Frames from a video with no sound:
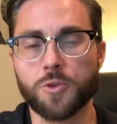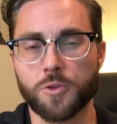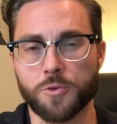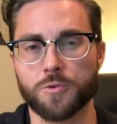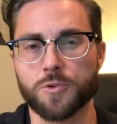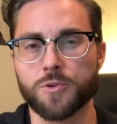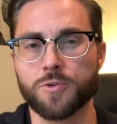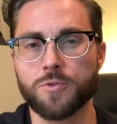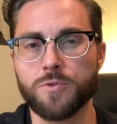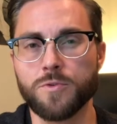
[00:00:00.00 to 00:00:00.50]

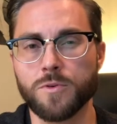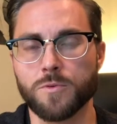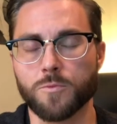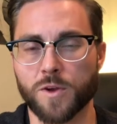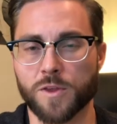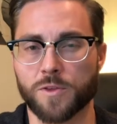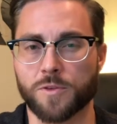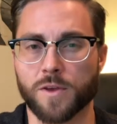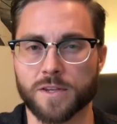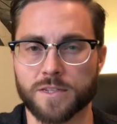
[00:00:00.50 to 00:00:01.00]
through
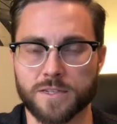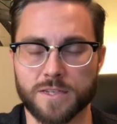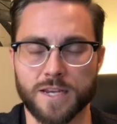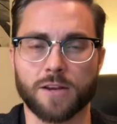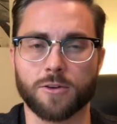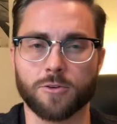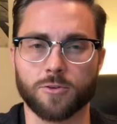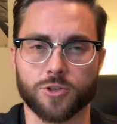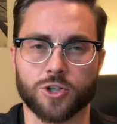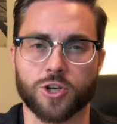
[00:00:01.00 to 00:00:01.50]
with a
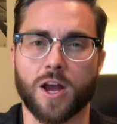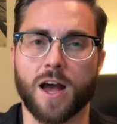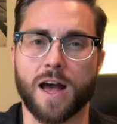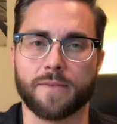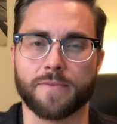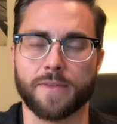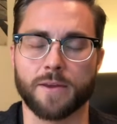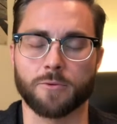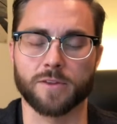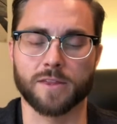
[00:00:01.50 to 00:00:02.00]
single shot.
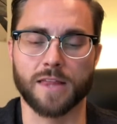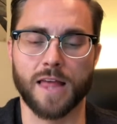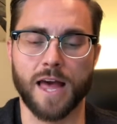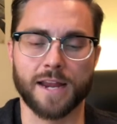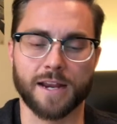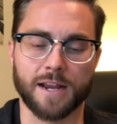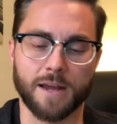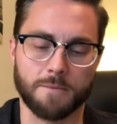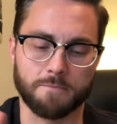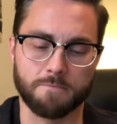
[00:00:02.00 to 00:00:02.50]
They would
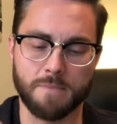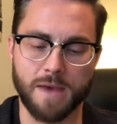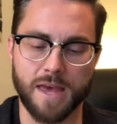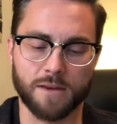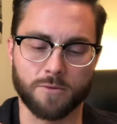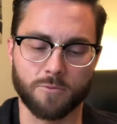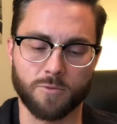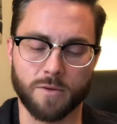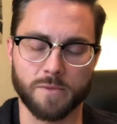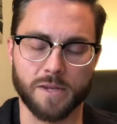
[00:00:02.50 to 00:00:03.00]
line up
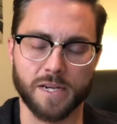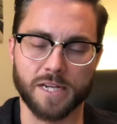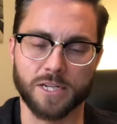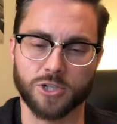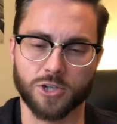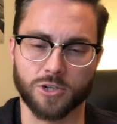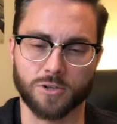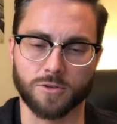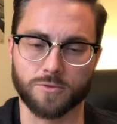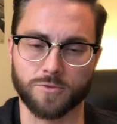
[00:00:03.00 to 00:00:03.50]
men, women, and
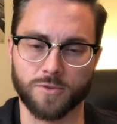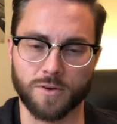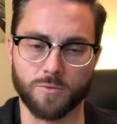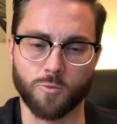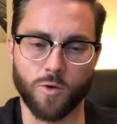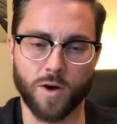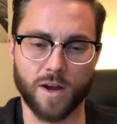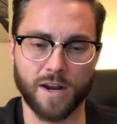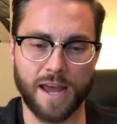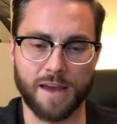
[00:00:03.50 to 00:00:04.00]
children
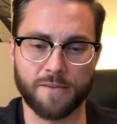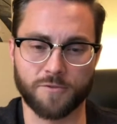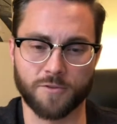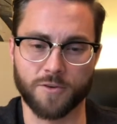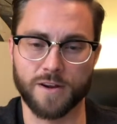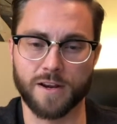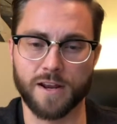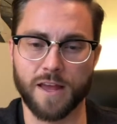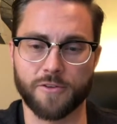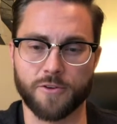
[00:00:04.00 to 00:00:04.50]
one after
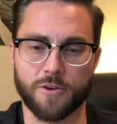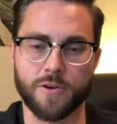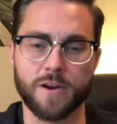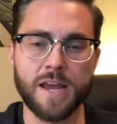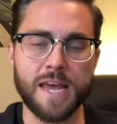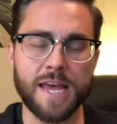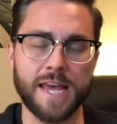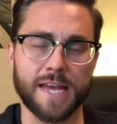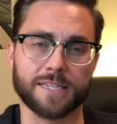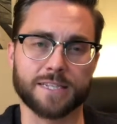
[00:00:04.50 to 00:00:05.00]
another
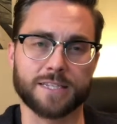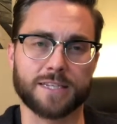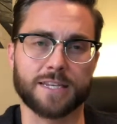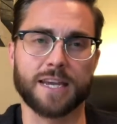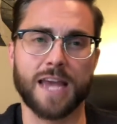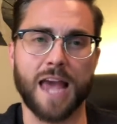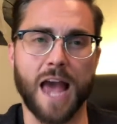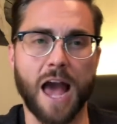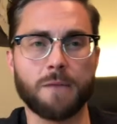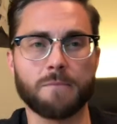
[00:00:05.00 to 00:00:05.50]
and
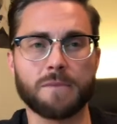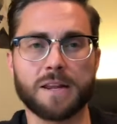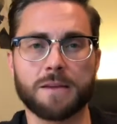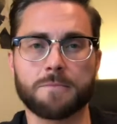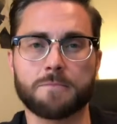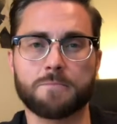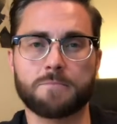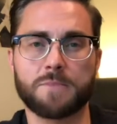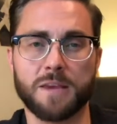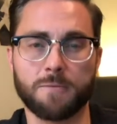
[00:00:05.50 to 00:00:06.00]
see how
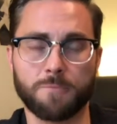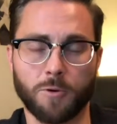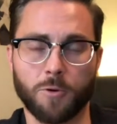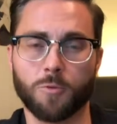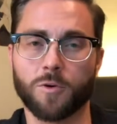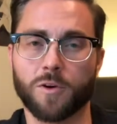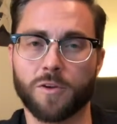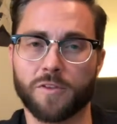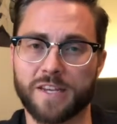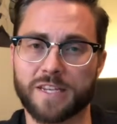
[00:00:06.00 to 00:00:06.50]
many people
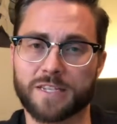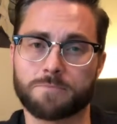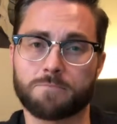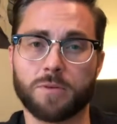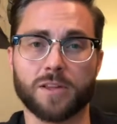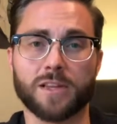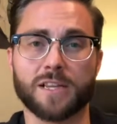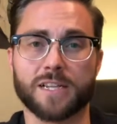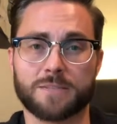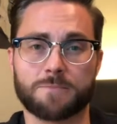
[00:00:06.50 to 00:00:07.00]
will these
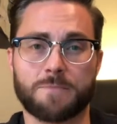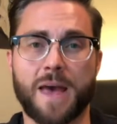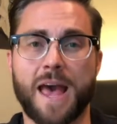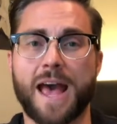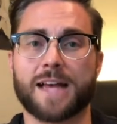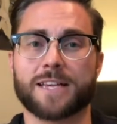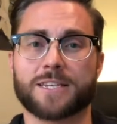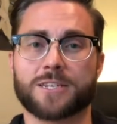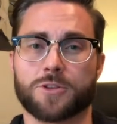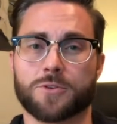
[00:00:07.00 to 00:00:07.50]
bullets
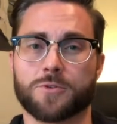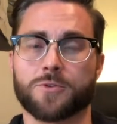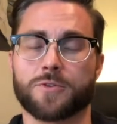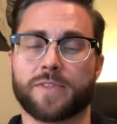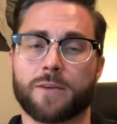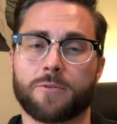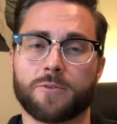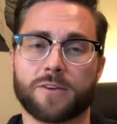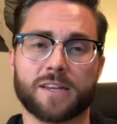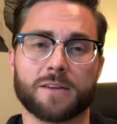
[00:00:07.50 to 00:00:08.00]
pass through, and
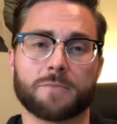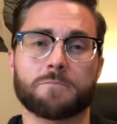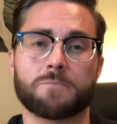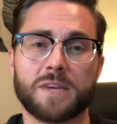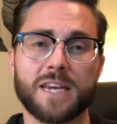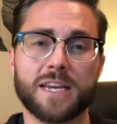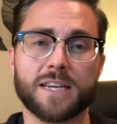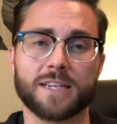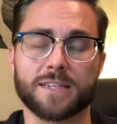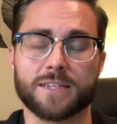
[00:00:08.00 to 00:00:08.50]
they would
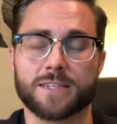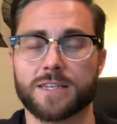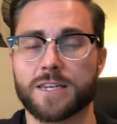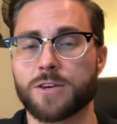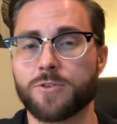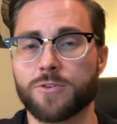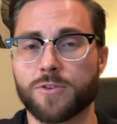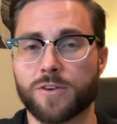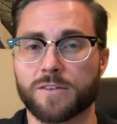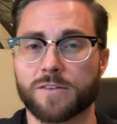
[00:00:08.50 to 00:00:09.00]
compete to see
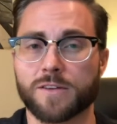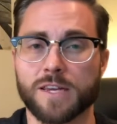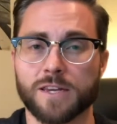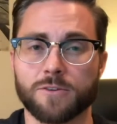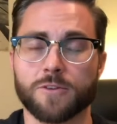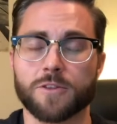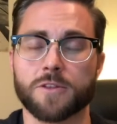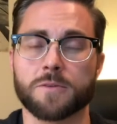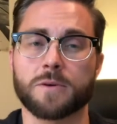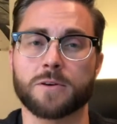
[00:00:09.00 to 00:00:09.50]
who could
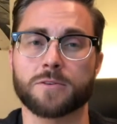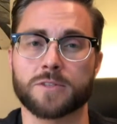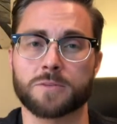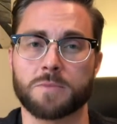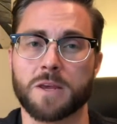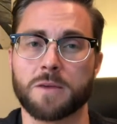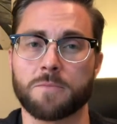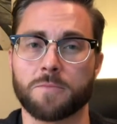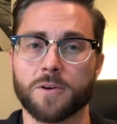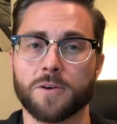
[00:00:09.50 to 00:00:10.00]
kill the most
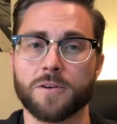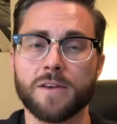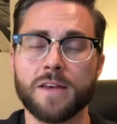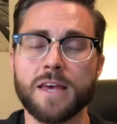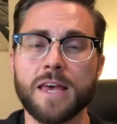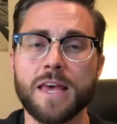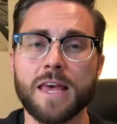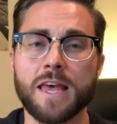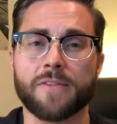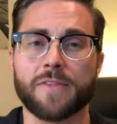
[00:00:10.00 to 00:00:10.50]
people.
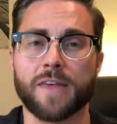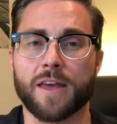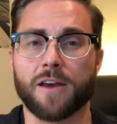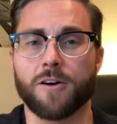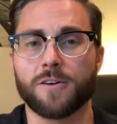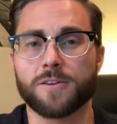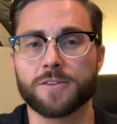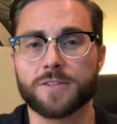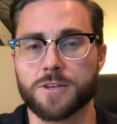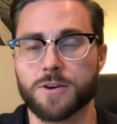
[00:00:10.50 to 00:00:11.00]
They
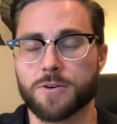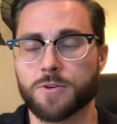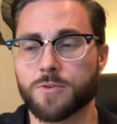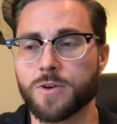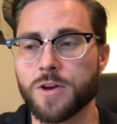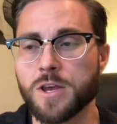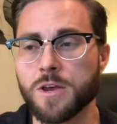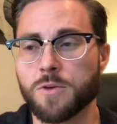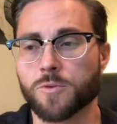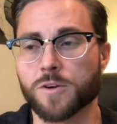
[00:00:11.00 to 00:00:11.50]
also
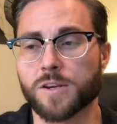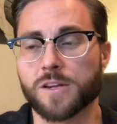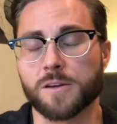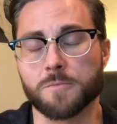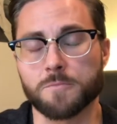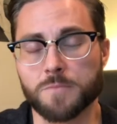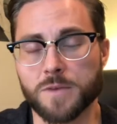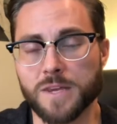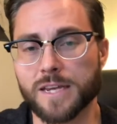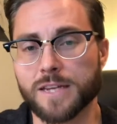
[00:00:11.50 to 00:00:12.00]
would
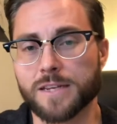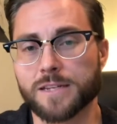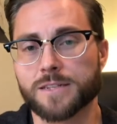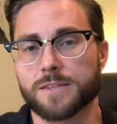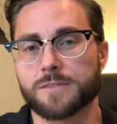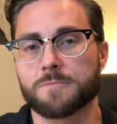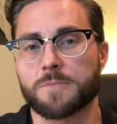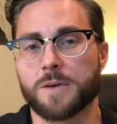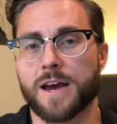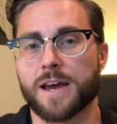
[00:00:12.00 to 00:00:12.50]
compete
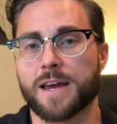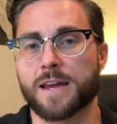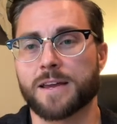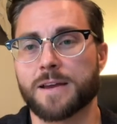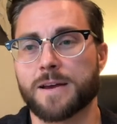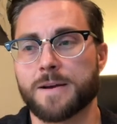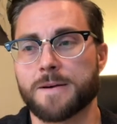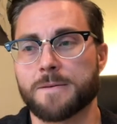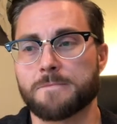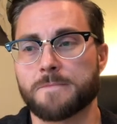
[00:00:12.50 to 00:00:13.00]
by
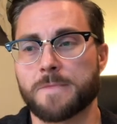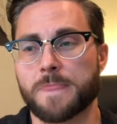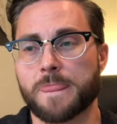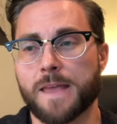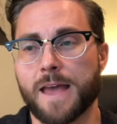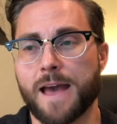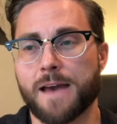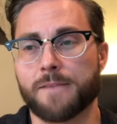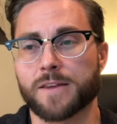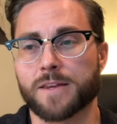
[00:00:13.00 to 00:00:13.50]
um,
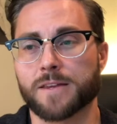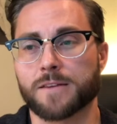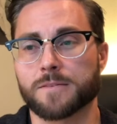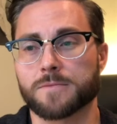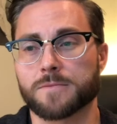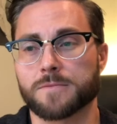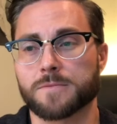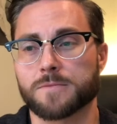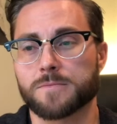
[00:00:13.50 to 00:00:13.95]
having